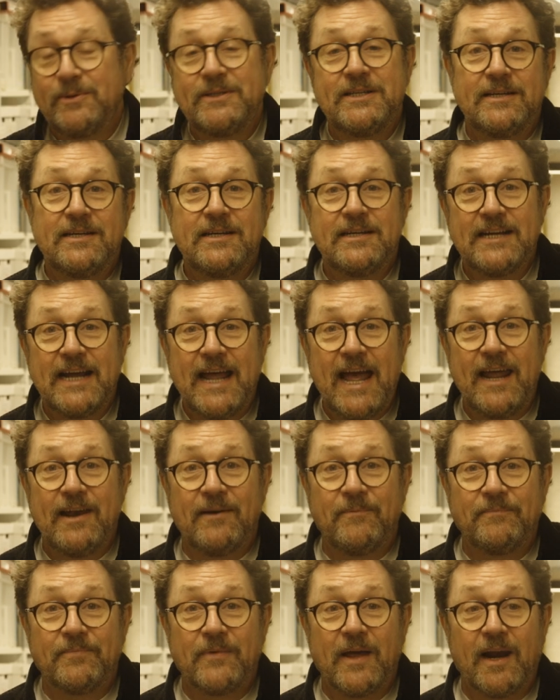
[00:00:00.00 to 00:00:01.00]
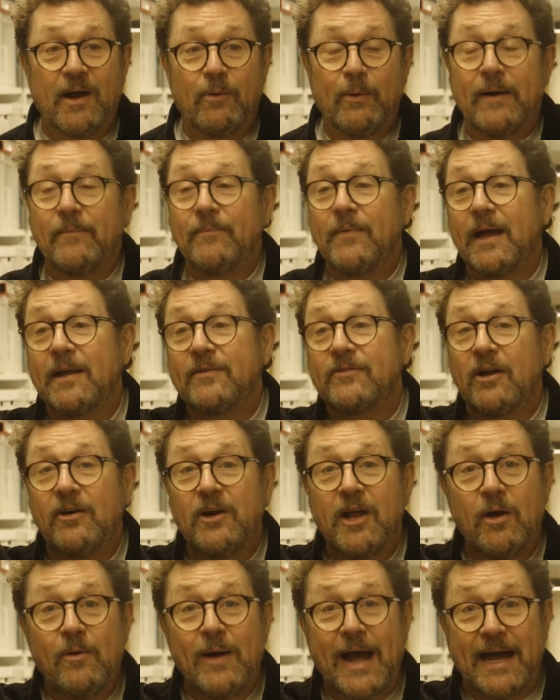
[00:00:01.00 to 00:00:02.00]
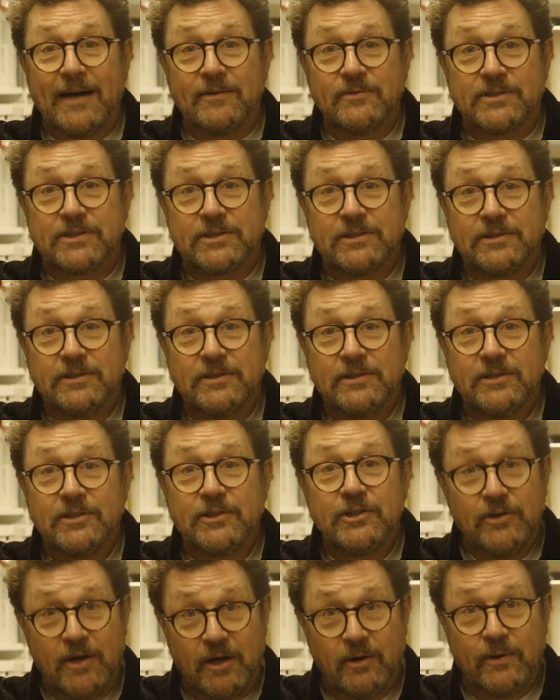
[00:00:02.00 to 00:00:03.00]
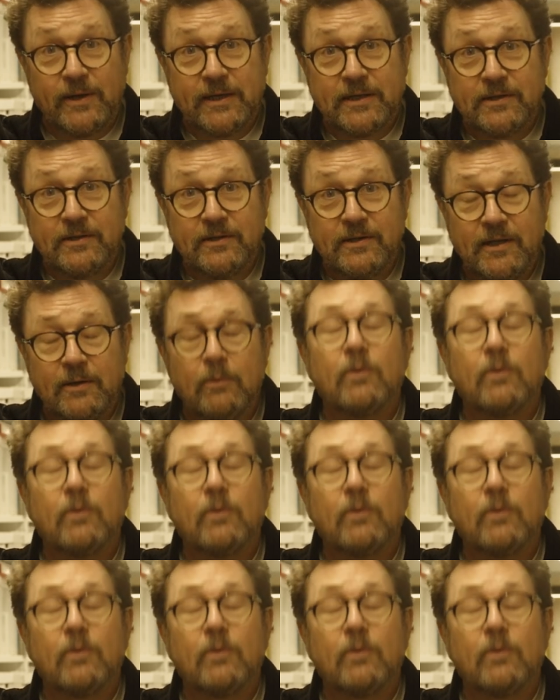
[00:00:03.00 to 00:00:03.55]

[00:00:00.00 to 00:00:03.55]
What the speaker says: he did it again. And I went, Antonio, out. You know it. He